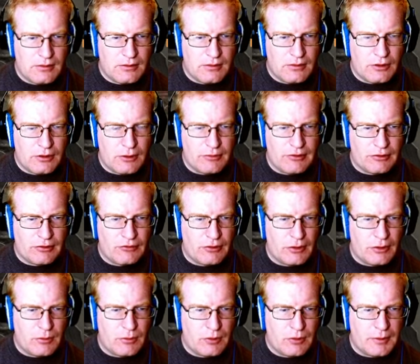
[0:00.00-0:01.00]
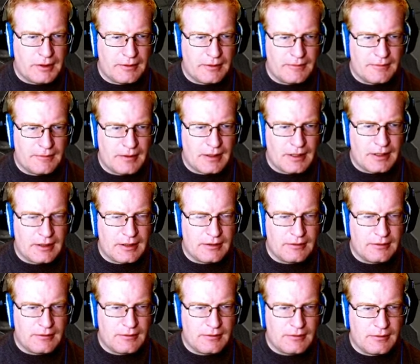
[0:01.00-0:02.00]
No, it's actually one away. I lied.
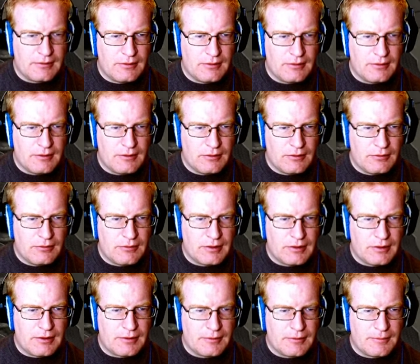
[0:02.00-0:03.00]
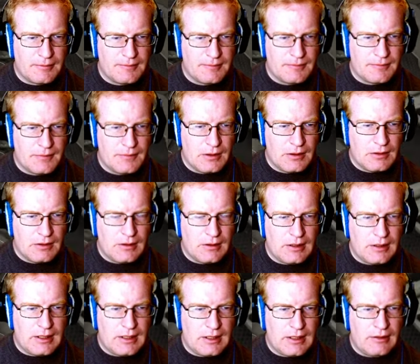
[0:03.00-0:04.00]
Right there.
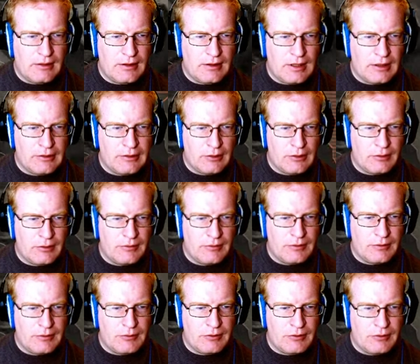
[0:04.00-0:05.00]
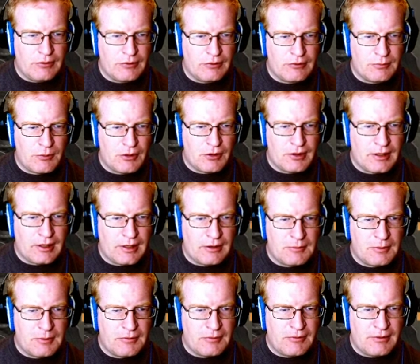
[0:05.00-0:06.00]
And again, the arrow, if you're using smart, it has
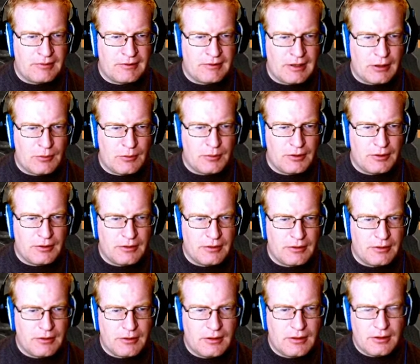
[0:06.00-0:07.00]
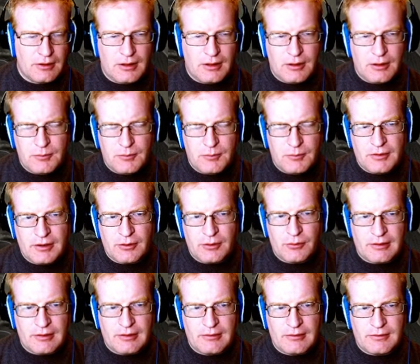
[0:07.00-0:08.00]
to be facing outward. But then it goes
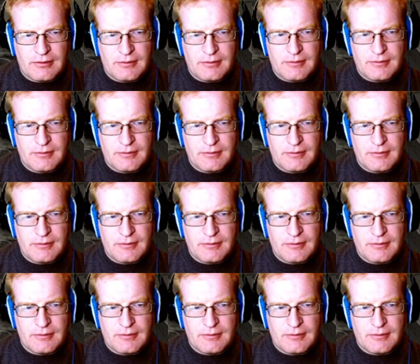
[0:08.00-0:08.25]
like this.